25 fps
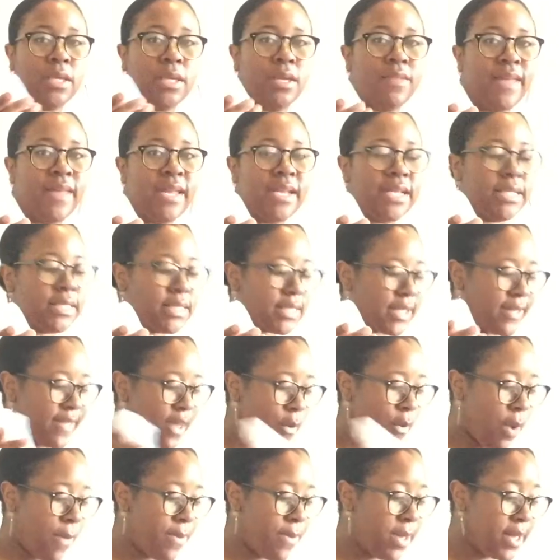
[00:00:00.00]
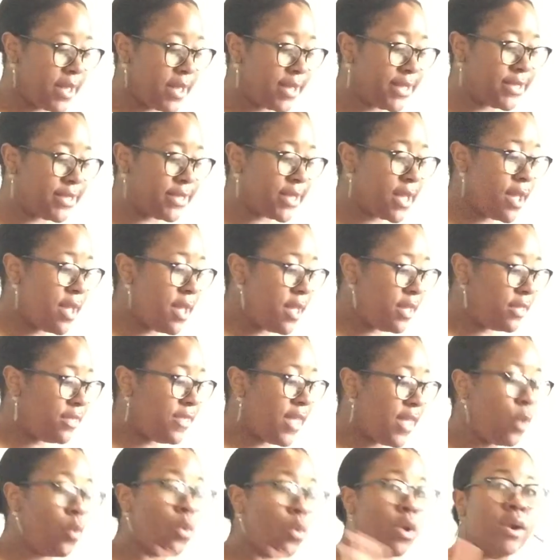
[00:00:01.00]
They didn't say that way because
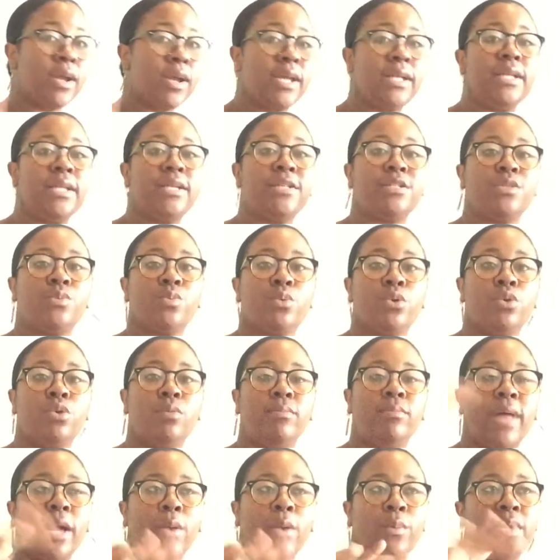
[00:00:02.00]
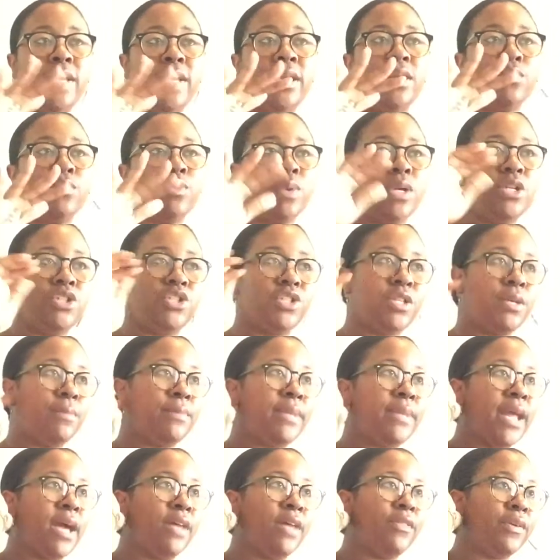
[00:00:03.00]
they were in his room like where he could reach
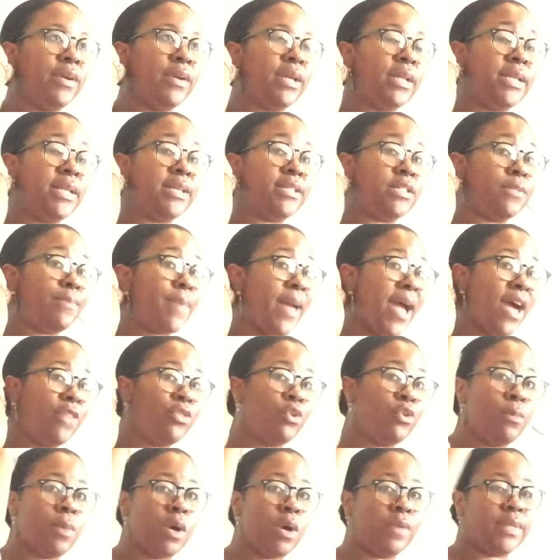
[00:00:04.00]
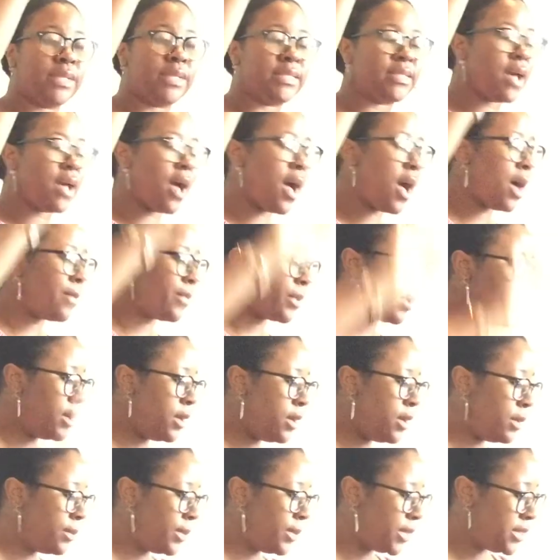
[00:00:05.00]
them. Now they're in his bathroom on the top,
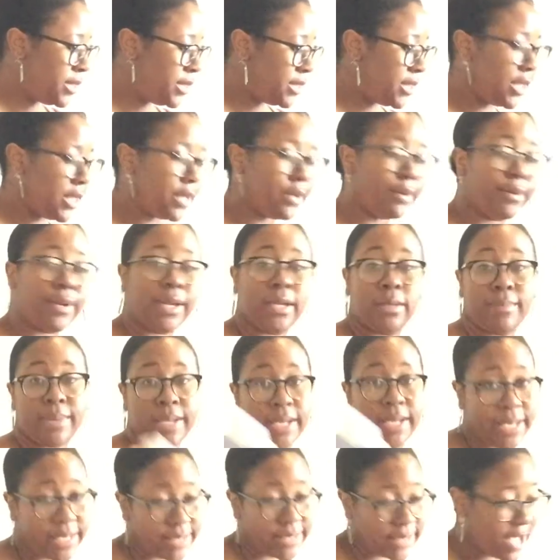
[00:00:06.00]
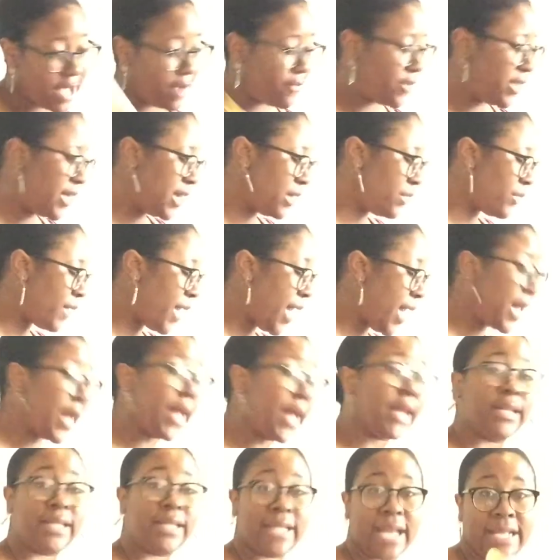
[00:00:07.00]
but still, anybody got time for that, okay?
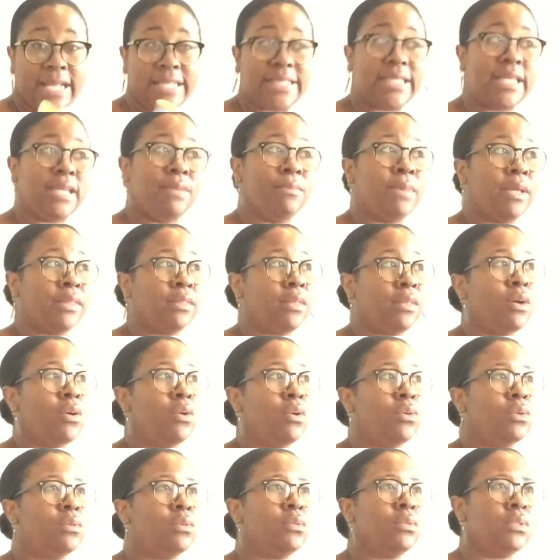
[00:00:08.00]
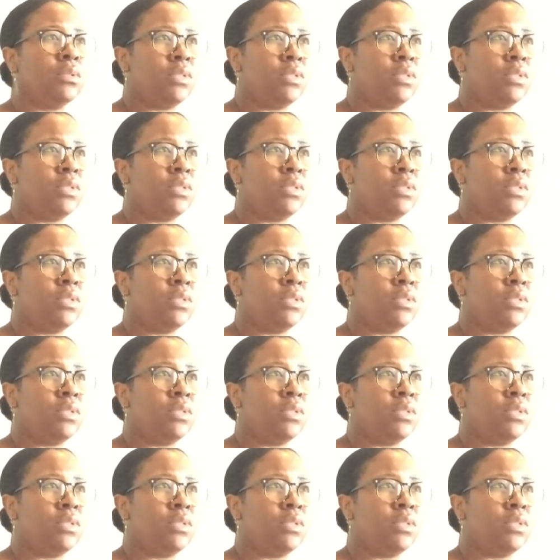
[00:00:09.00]
I got a 19 month old.